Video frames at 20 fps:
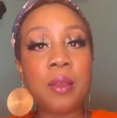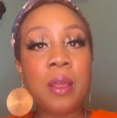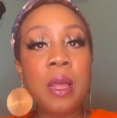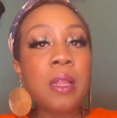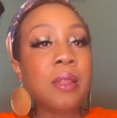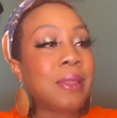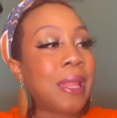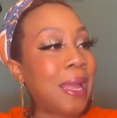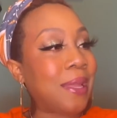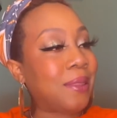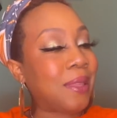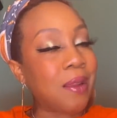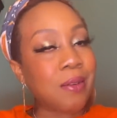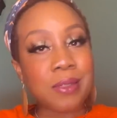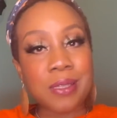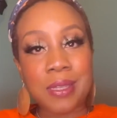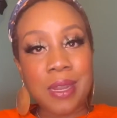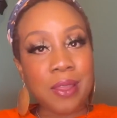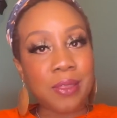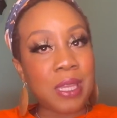Like,
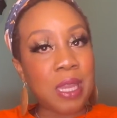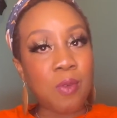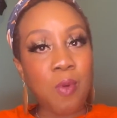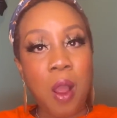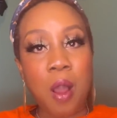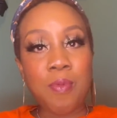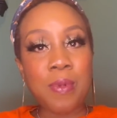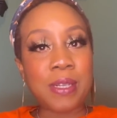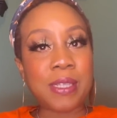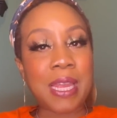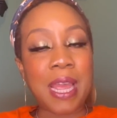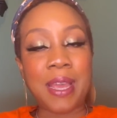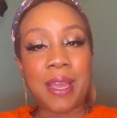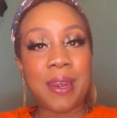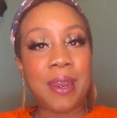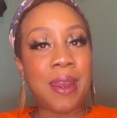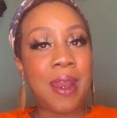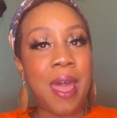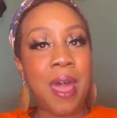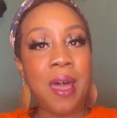there's nothing wrong with taking
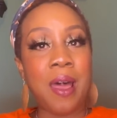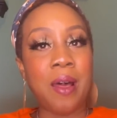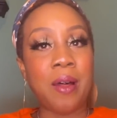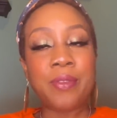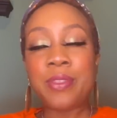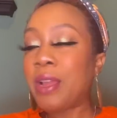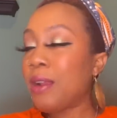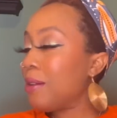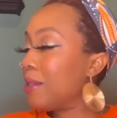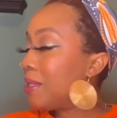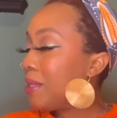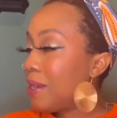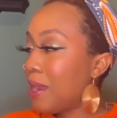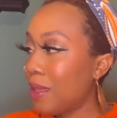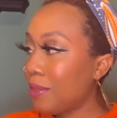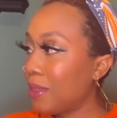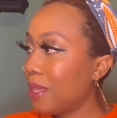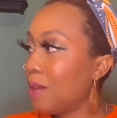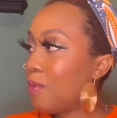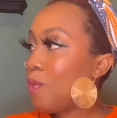an L. There is
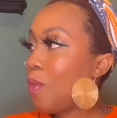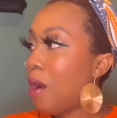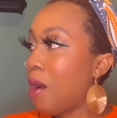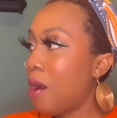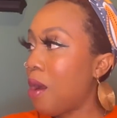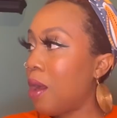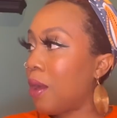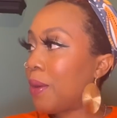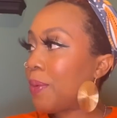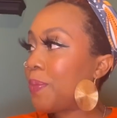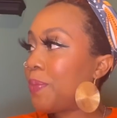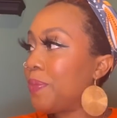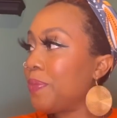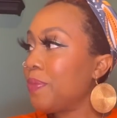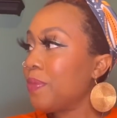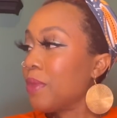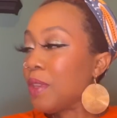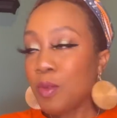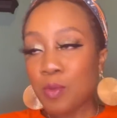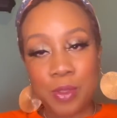nothing wrong
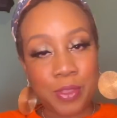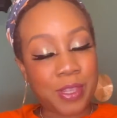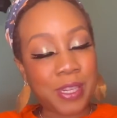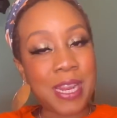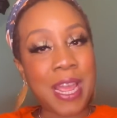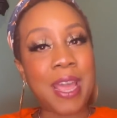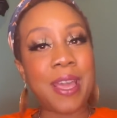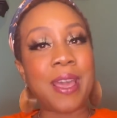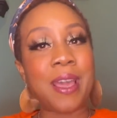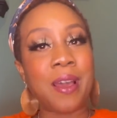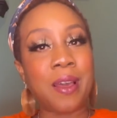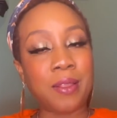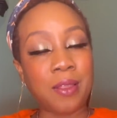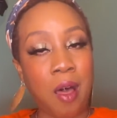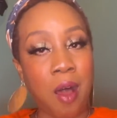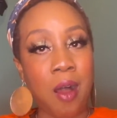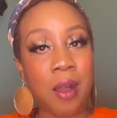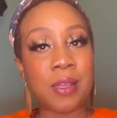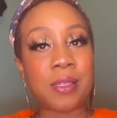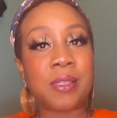with taking a
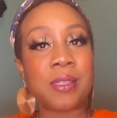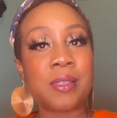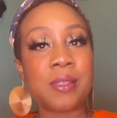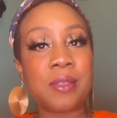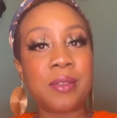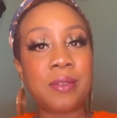loss.